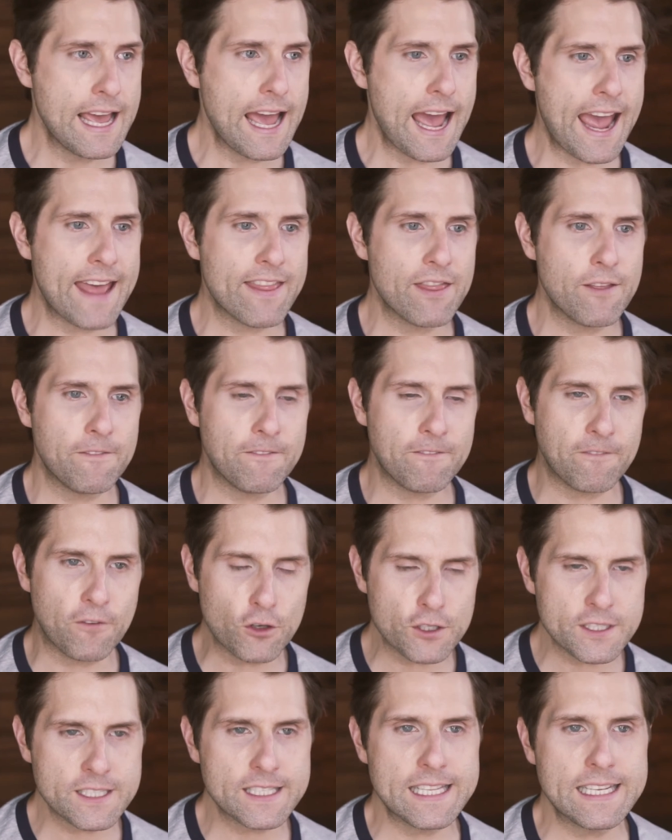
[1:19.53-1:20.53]
And the
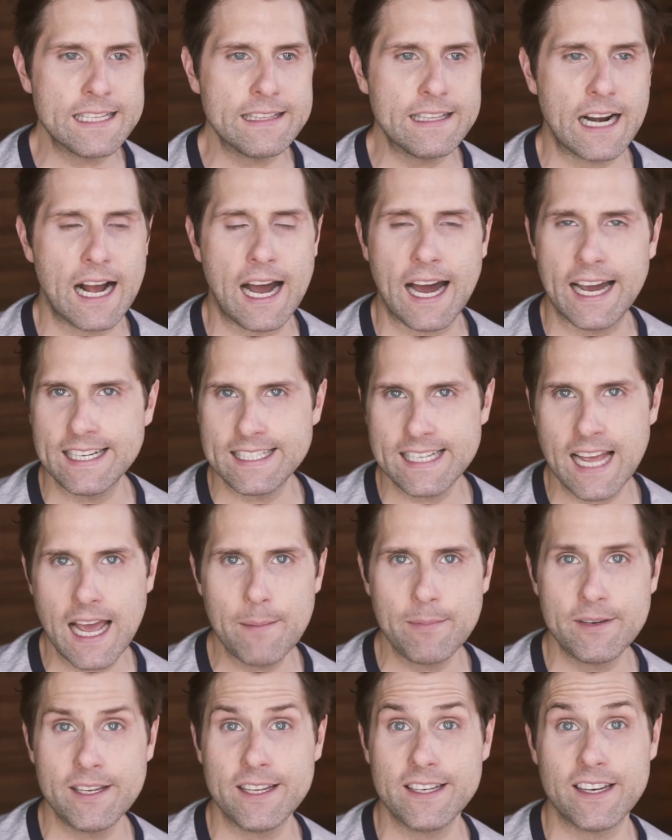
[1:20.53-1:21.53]
first thing that I
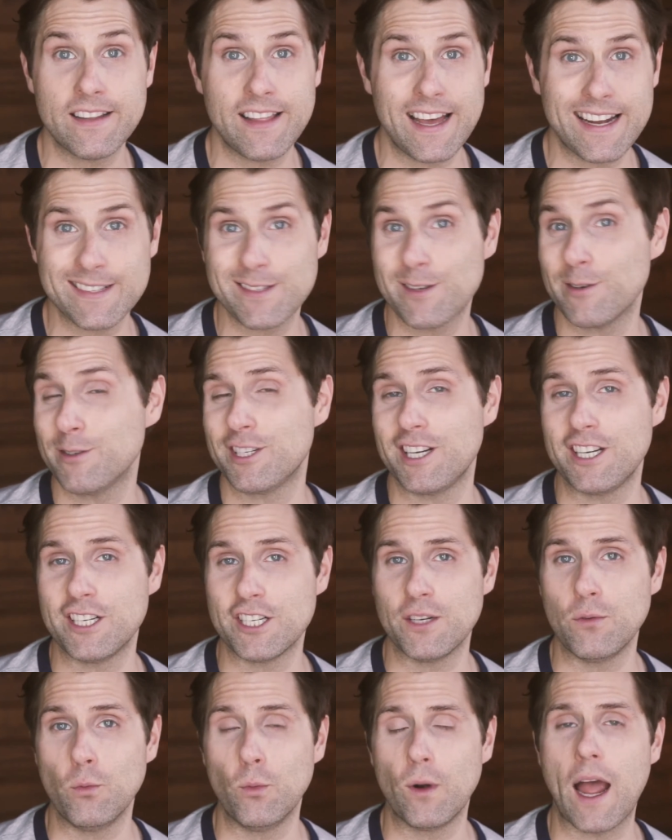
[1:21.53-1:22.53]
typed into that search
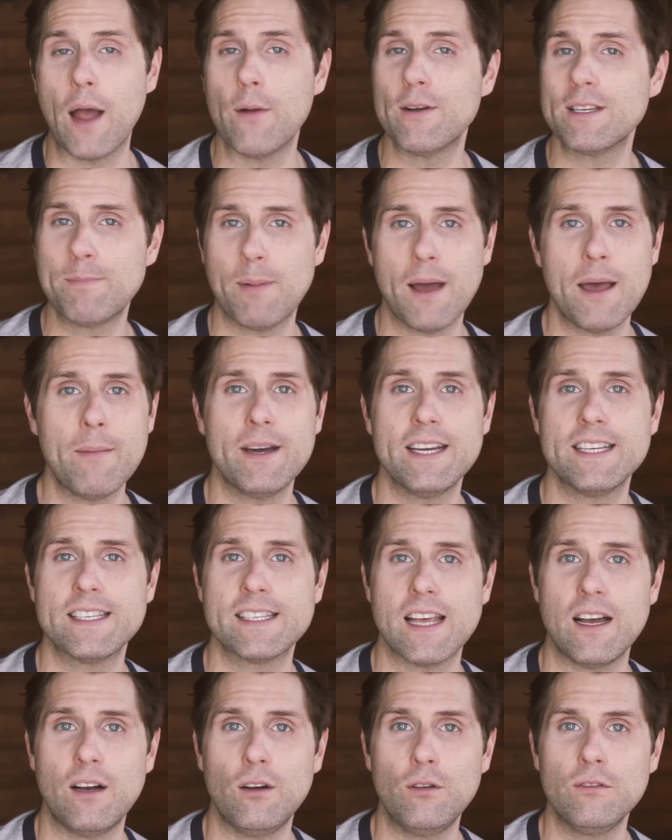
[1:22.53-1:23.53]
engine when I was by
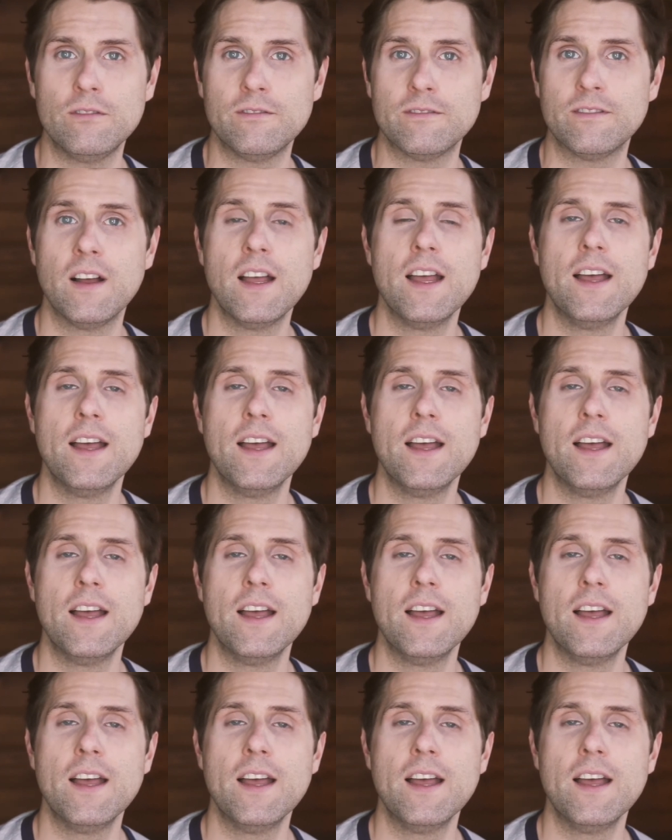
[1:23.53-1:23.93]
myself